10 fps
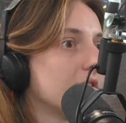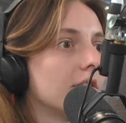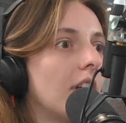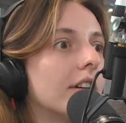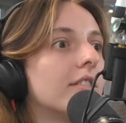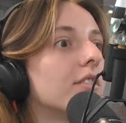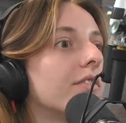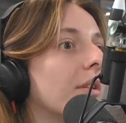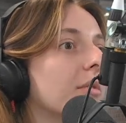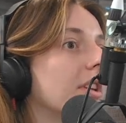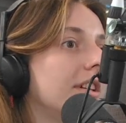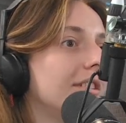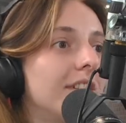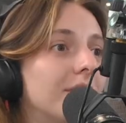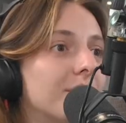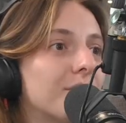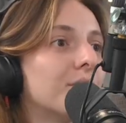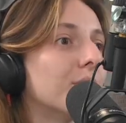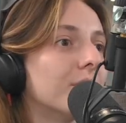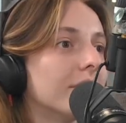Like it's a family here,
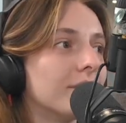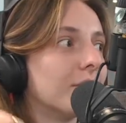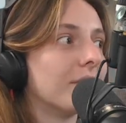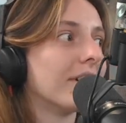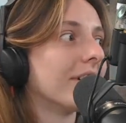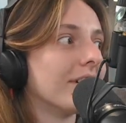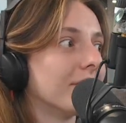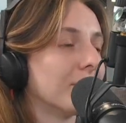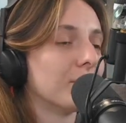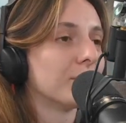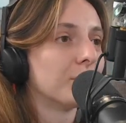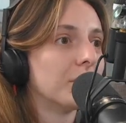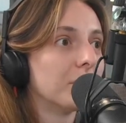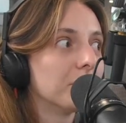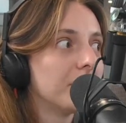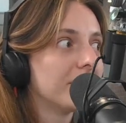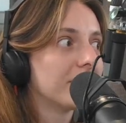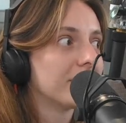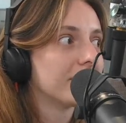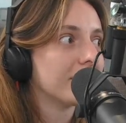so it's okay, and we don't
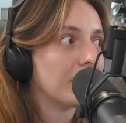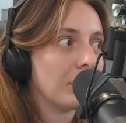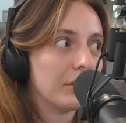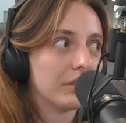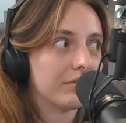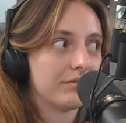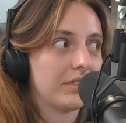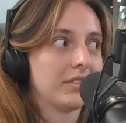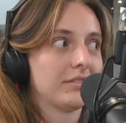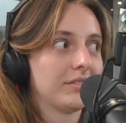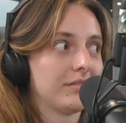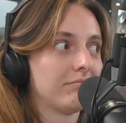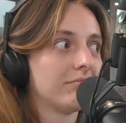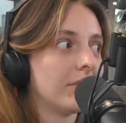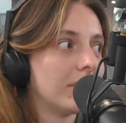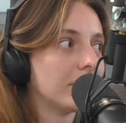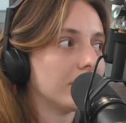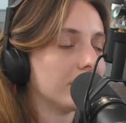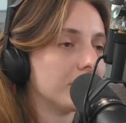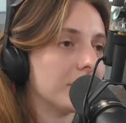miss a lot of things like
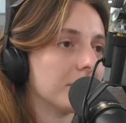in France.